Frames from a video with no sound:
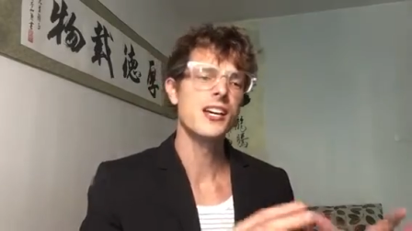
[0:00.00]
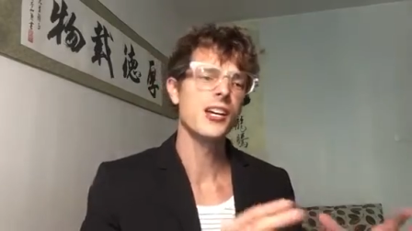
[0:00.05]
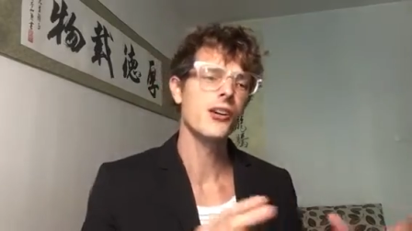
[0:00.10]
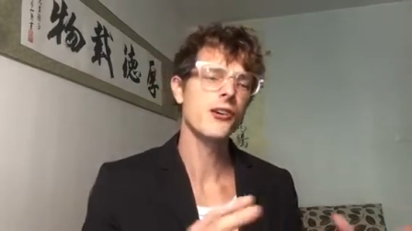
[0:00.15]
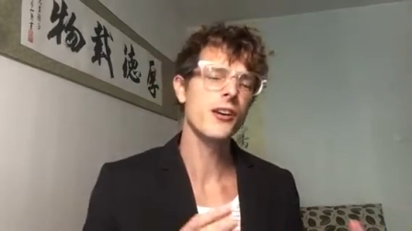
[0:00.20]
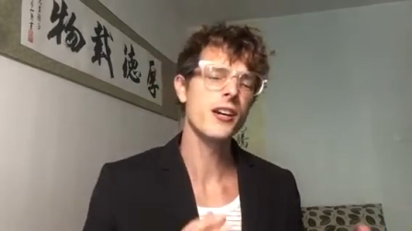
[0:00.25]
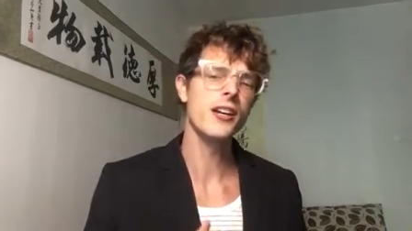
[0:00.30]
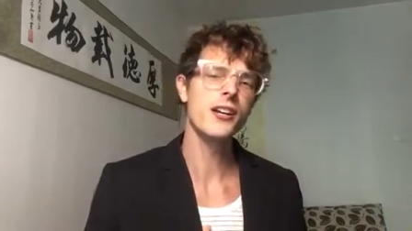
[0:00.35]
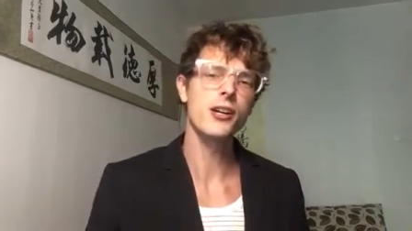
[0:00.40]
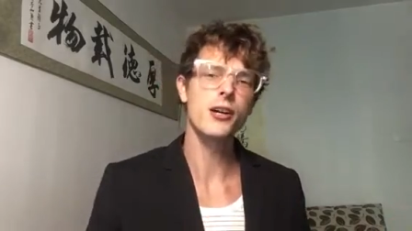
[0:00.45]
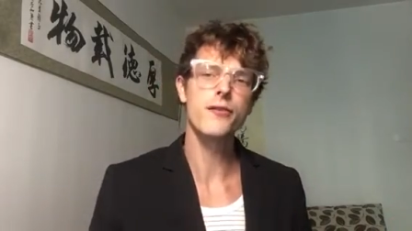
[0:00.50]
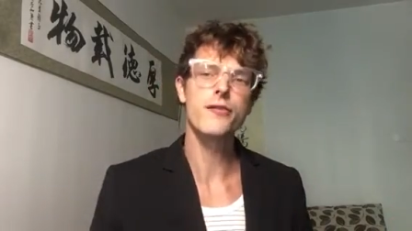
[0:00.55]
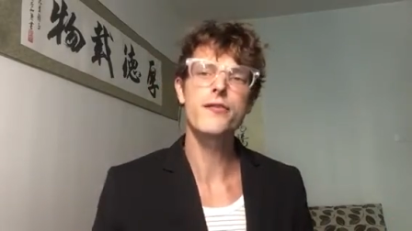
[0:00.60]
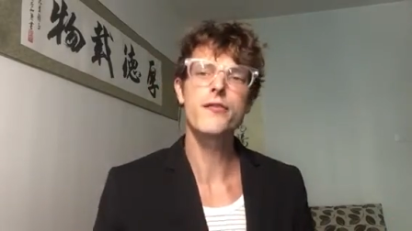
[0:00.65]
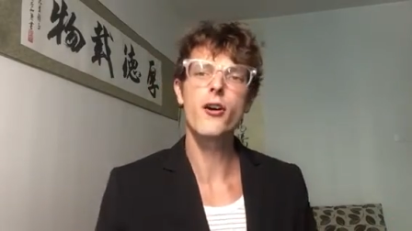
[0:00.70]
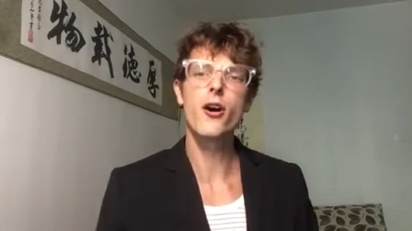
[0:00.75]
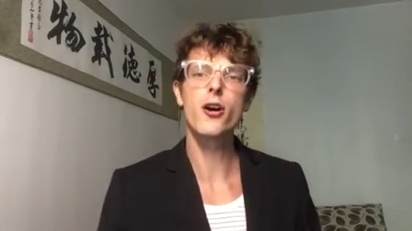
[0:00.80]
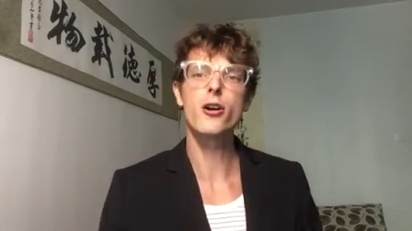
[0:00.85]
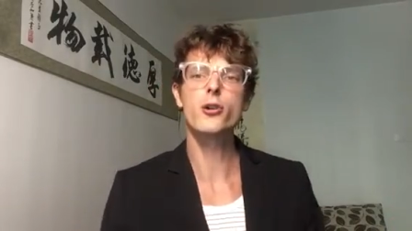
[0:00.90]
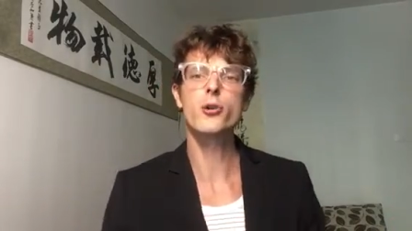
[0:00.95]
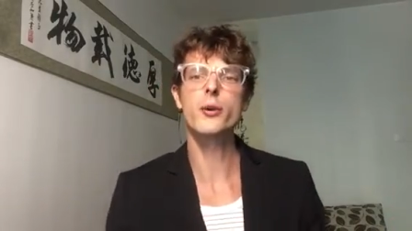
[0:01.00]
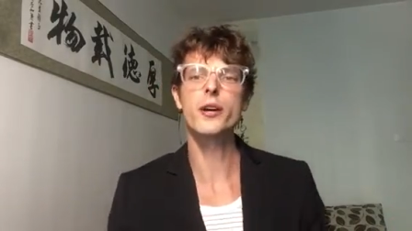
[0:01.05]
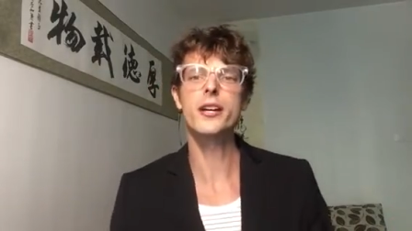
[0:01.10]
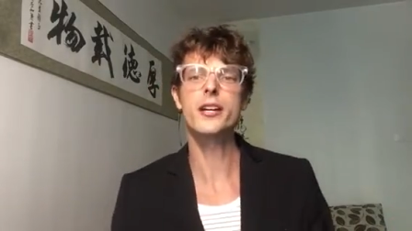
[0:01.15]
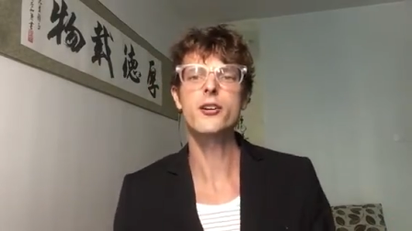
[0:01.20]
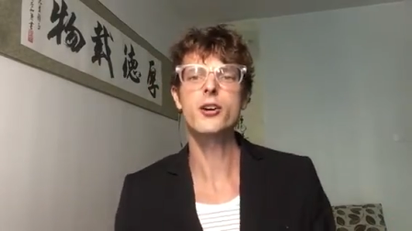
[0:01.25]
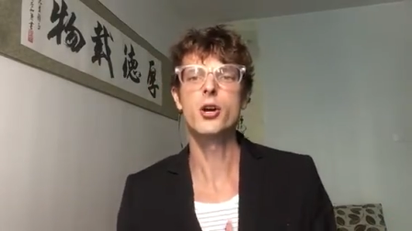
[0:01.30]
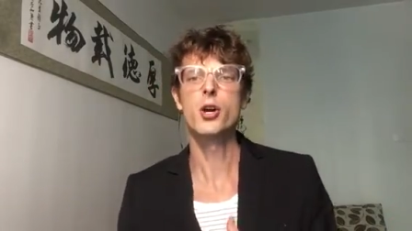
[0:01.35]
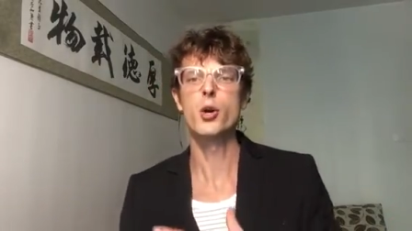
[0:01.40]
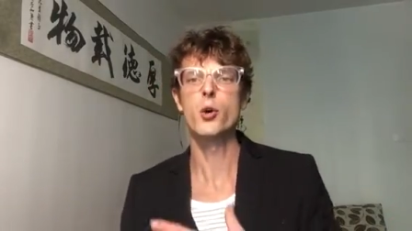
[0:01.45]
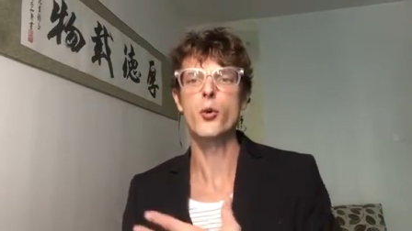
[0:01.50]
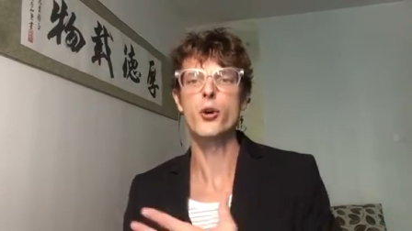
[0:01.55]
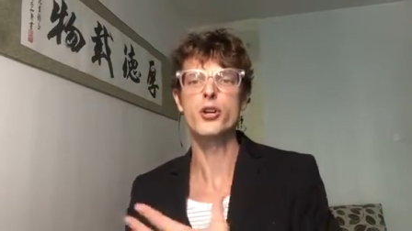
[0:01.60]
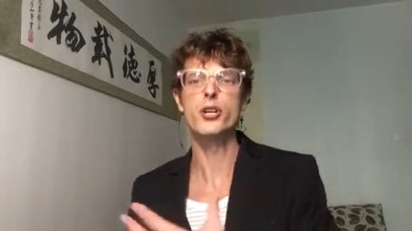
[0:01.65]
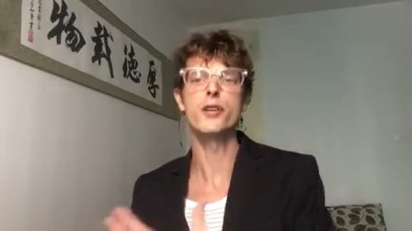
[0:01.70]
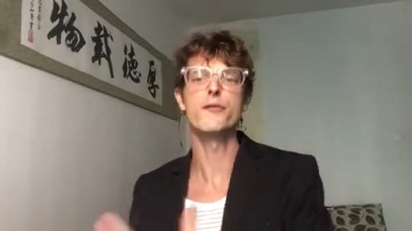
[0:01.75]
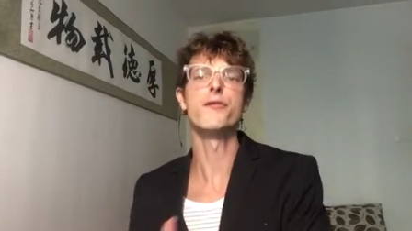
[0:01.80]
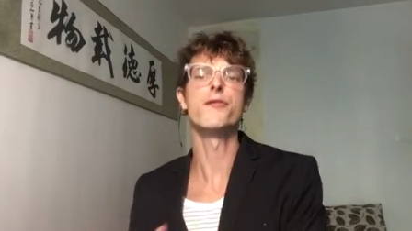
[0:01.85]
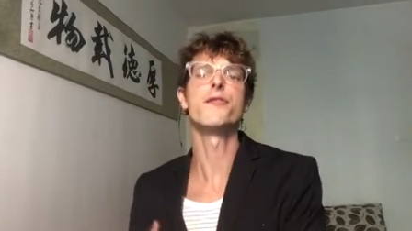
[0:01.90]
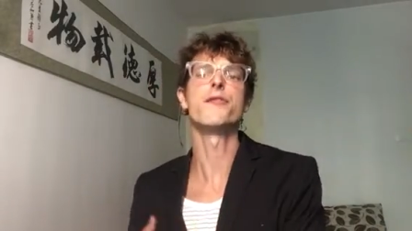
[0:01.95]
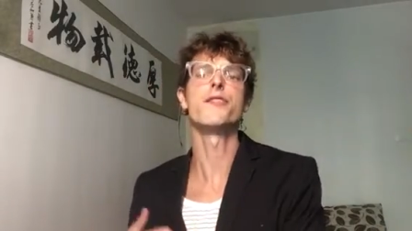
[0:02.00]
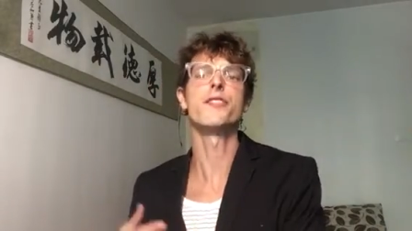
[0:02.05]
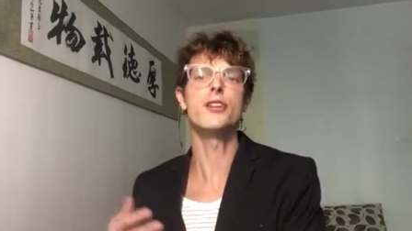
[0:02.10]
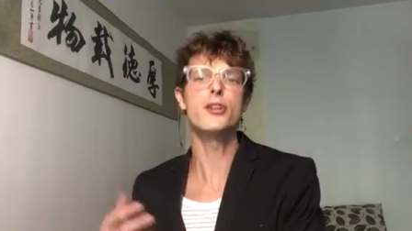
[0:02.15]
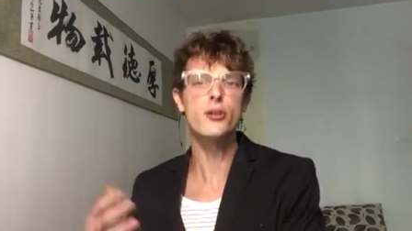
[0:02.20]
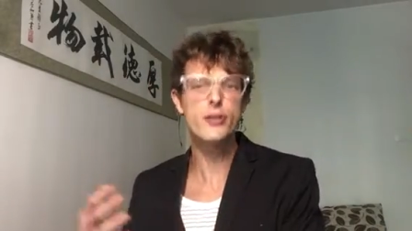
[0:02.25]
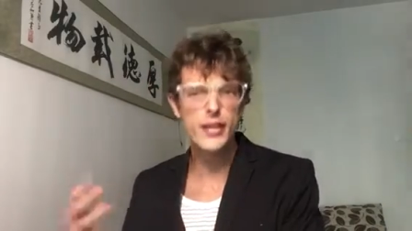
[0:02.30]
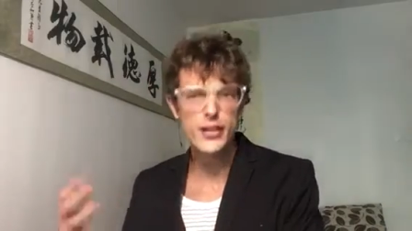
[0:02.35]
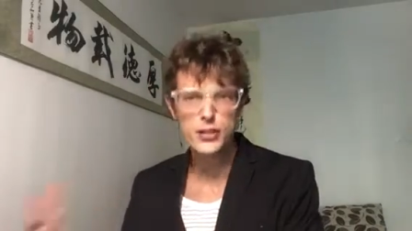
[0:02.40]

Create enough following where you can feel